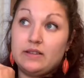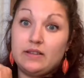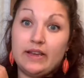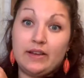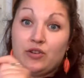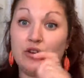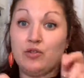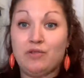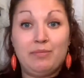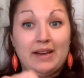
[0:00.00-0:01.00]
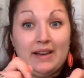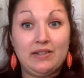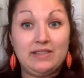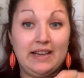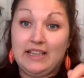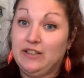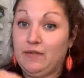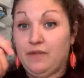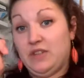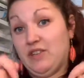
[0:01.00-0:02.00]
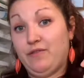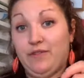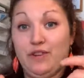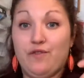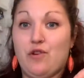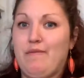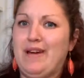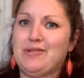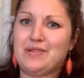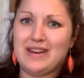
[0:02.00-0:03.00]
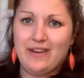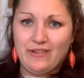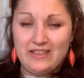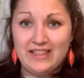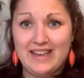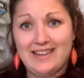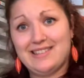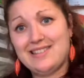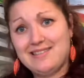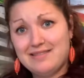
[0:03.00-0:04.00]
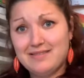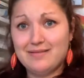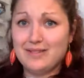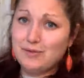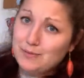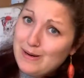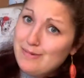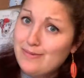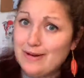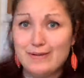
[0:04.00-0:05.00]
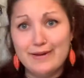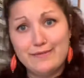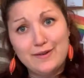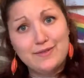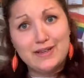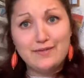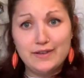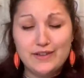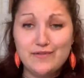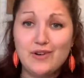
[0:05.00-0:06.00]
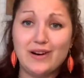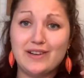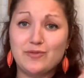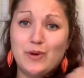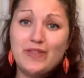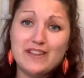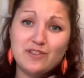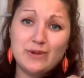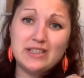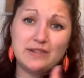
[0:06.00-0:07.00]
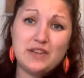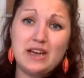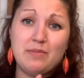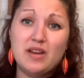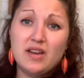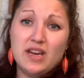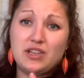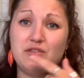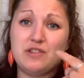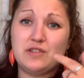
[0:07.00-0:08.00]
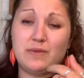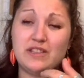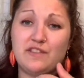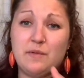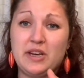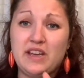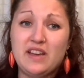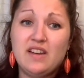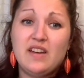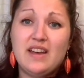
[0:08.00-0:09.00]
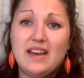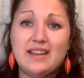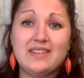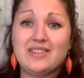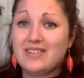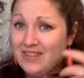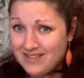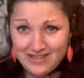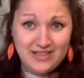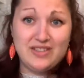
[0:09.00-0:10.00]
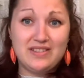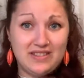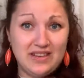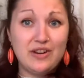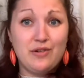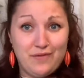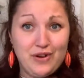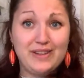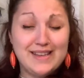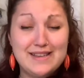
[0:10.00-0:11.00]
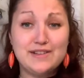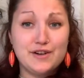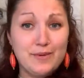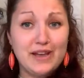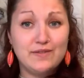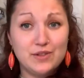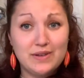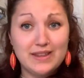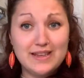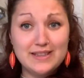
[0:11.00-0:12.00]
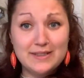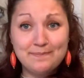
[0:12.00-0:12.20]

Then go and pick out slides 50 to 54 rather than having to guess, oh, it was probably around 50 to 54, because 1, that's a waste of time, and 2, it's a waste of money. And this is just an overall easier way of doing this.